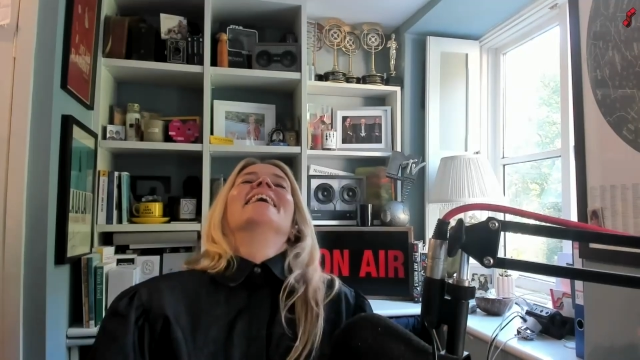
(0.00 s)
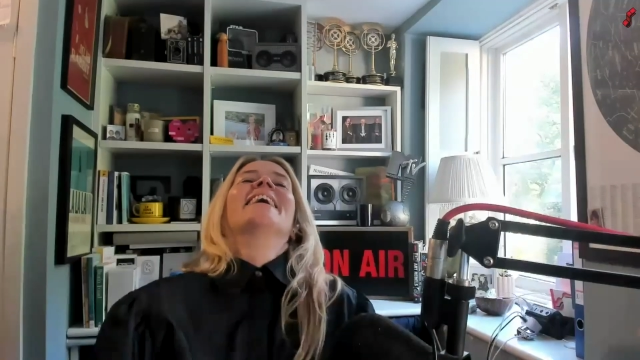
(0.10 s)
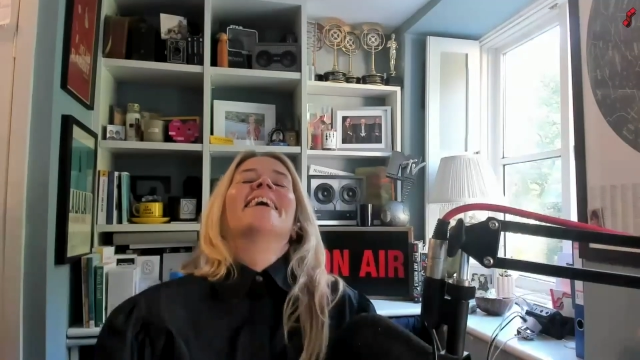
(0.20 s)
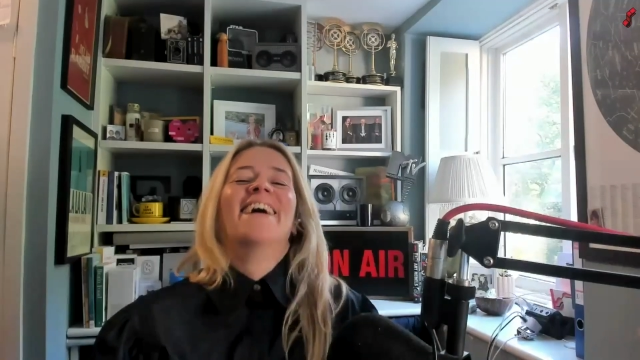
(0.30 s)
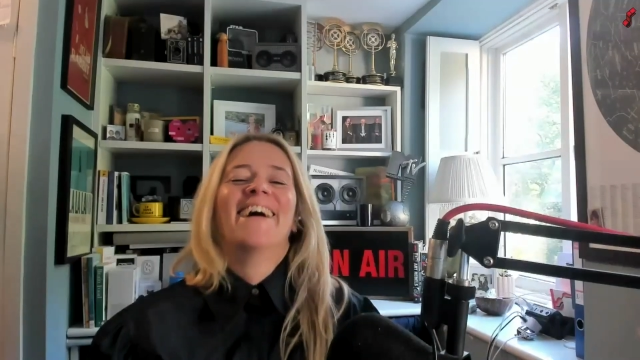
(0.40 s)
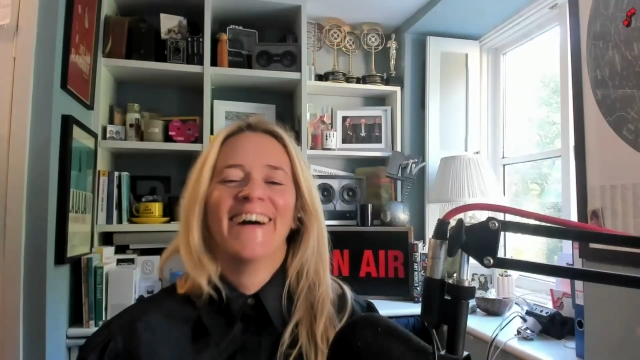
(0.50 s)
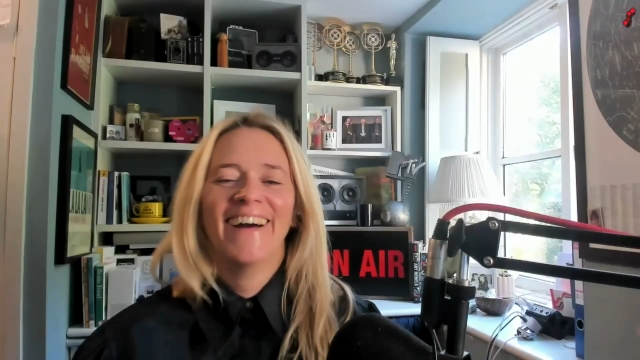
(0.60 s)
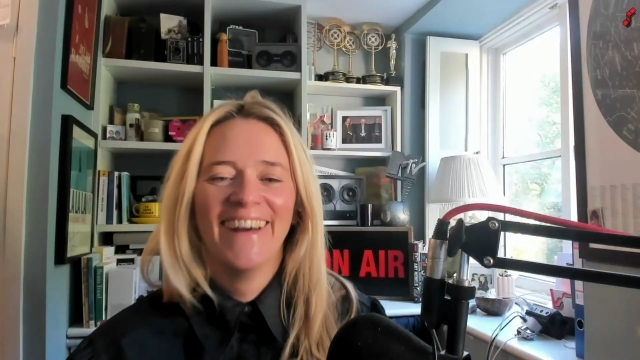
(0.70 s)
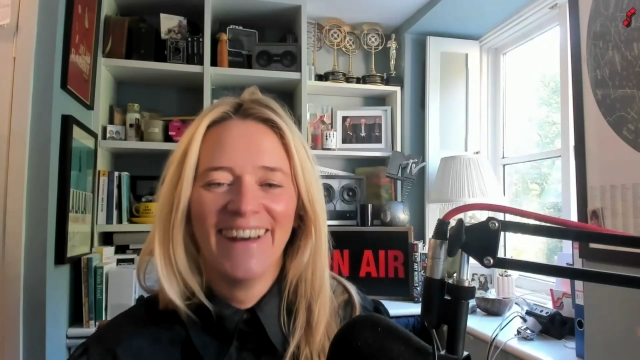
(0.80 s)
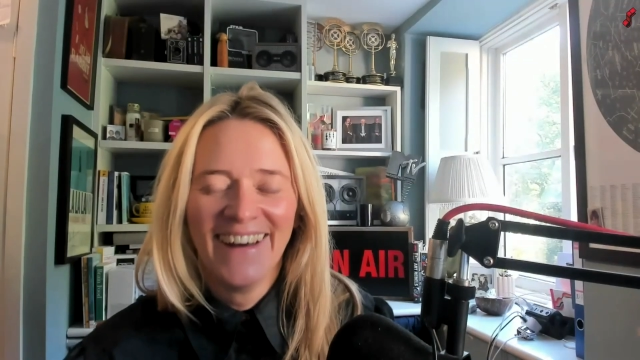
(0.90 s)
he's
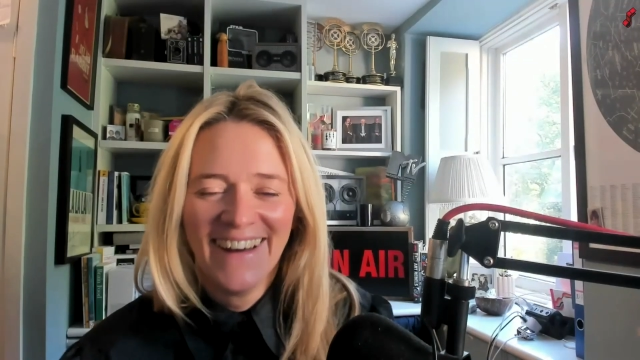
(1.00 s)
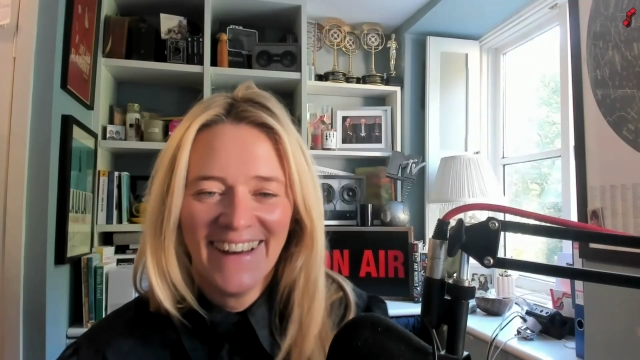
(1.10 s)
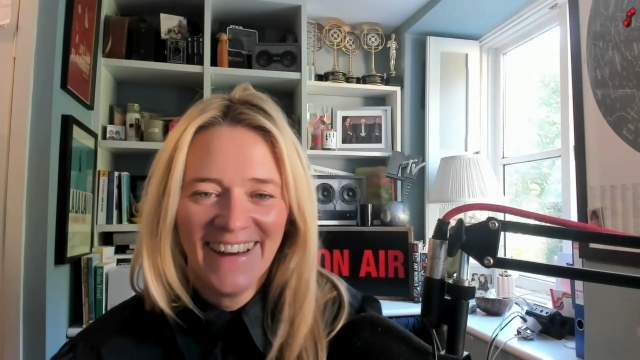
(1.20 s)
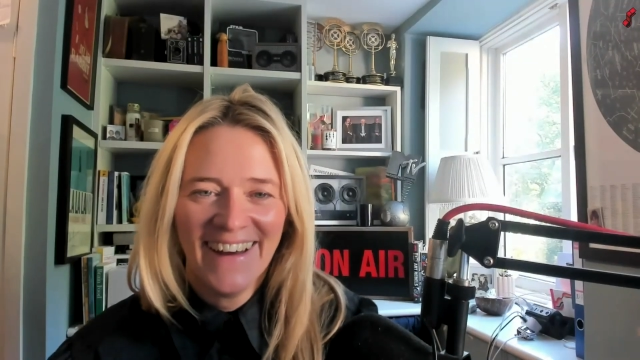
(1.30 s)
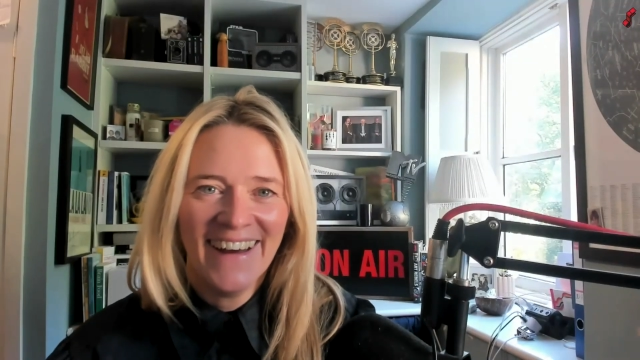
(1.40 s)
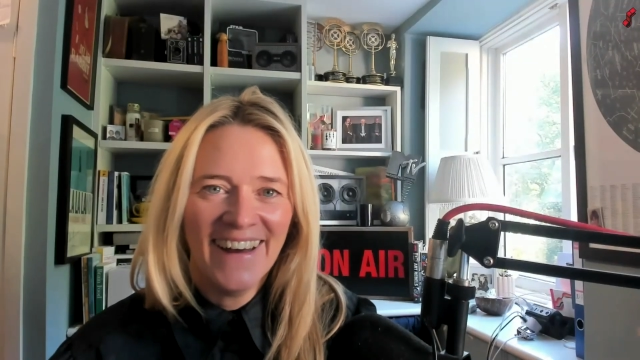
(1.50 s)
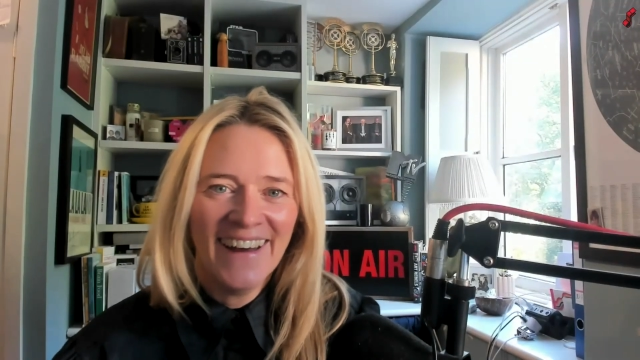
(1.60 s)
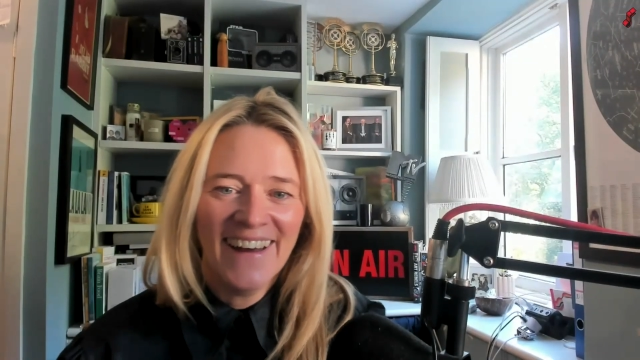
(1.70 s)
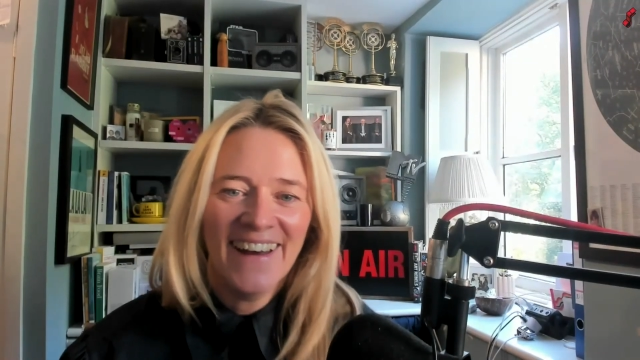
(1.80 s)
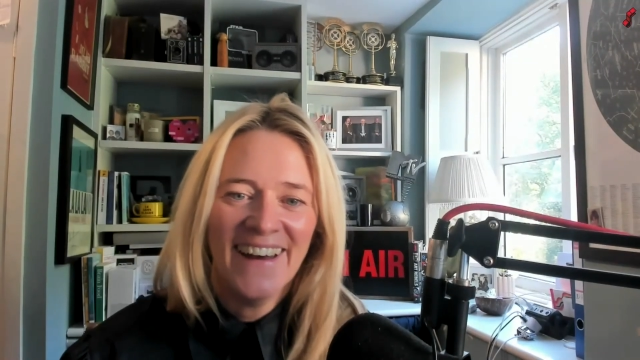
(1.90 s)
genuinely touched by
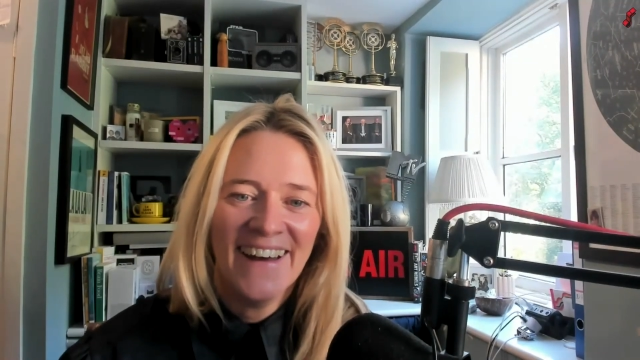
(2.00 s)
God.